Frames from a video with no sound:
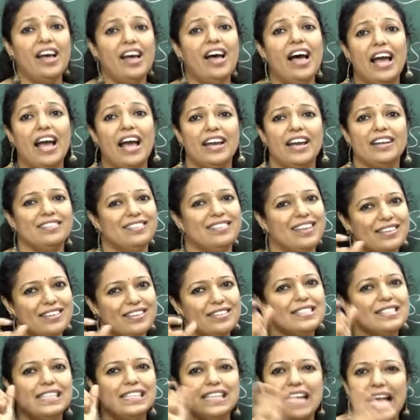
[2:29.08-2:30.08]
and there
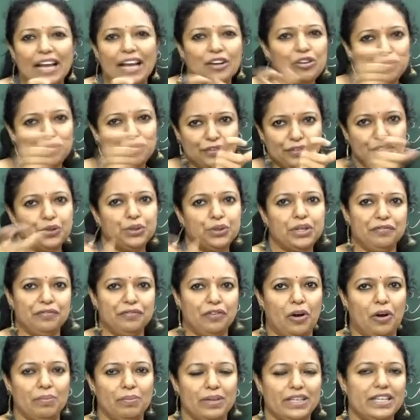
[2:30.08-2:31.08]
is lack of
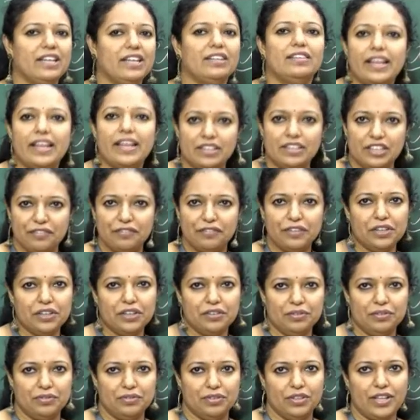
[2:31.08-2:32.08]
uniformity. They
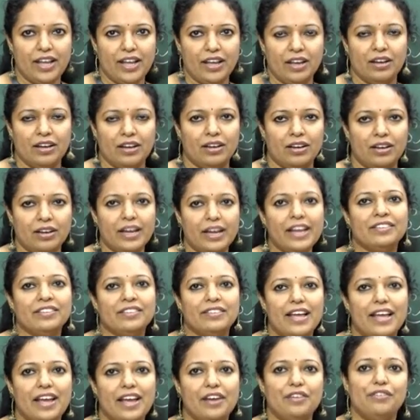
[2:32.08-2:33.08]
differ in
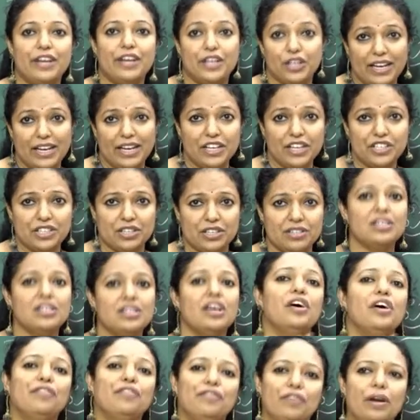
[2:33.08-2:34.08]
their regulations
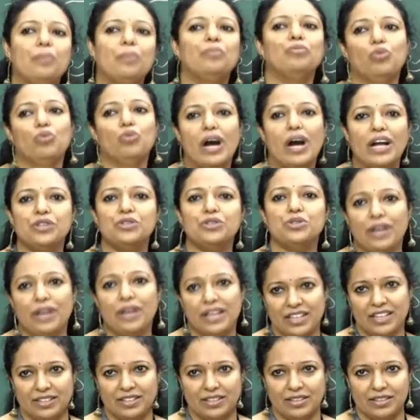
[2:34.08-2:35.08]
from one to
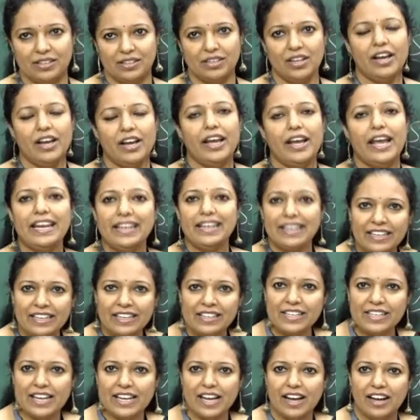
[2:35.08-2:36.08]
another. In
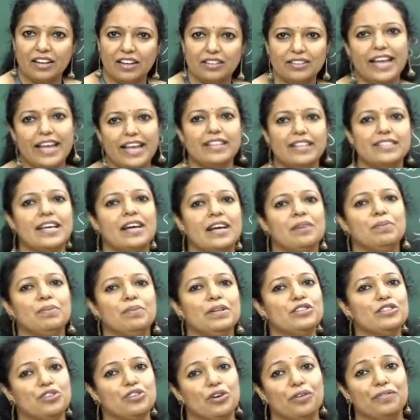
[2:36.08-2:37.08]
India, the
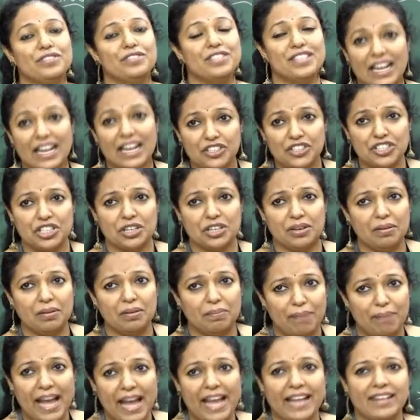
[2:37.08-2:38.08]
examples of such
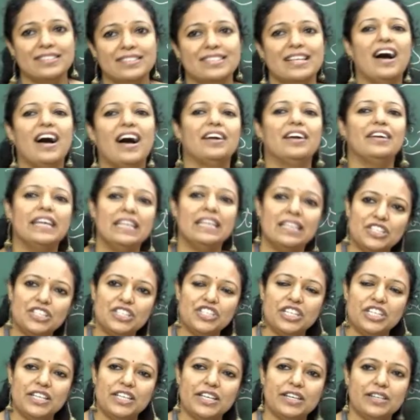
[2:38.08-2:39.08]
banks are
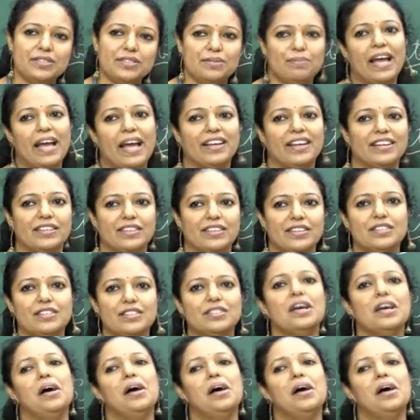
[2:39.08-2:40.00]
indigenous bankers,